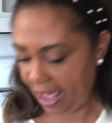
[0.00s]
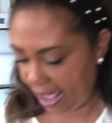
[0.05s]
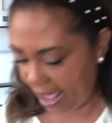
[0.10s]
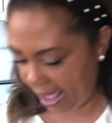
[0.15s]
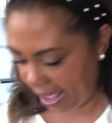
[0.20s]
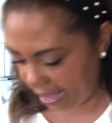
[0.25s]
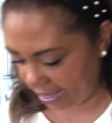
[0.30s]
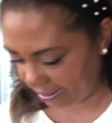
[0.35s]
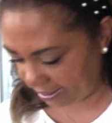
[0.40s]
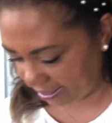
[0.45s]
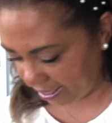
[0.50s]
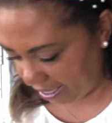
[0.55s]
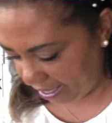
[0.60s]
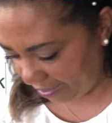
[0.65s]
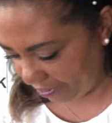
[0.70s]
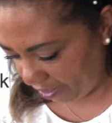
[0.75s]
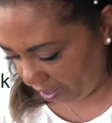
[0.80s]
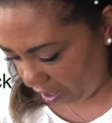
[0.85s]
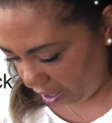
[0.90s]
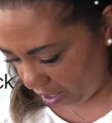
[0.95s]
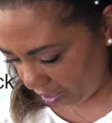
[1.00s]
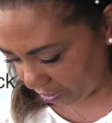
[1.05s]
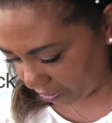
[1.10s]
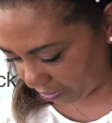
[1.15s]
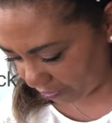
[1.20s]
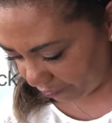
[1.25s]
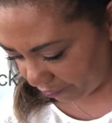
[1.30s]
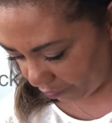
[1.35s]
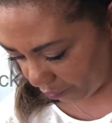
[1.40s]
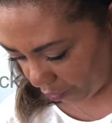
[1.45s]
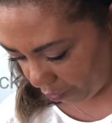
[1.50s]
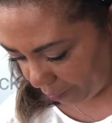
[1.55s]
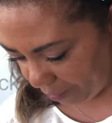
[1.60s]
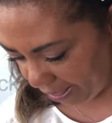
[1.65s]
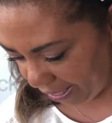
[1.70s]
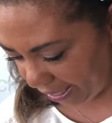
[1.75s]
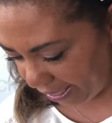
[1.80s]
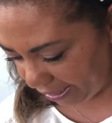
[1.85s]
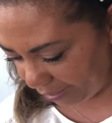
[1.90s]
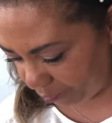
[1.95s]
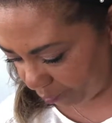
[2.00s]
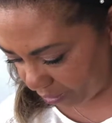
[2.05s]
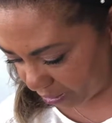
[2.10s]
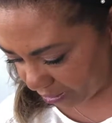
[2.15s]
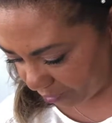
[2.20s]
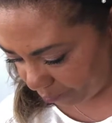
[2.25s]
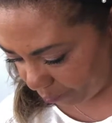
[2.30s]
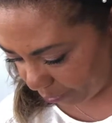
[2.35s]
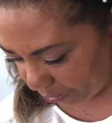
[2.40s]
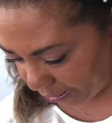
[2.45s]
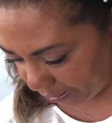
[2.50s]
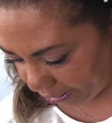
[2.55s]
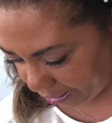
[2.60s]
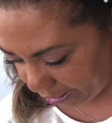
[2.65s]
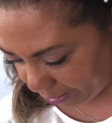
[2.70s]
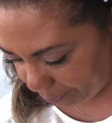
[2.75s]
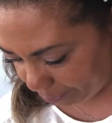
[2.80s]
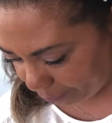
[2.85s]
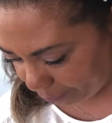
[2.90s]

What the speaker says: And the hearts of romaine was a really good